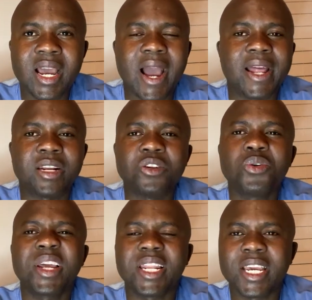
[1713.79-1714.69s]
and you
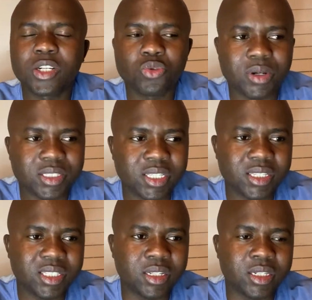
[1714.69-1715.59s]
can get to
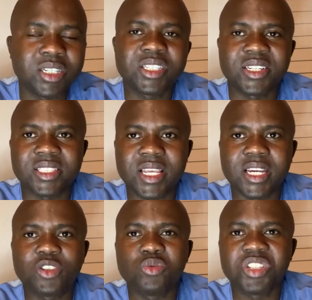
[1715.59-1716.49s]
assist the teachers there
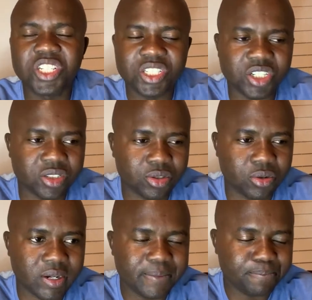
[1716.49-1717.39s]
to teach in school.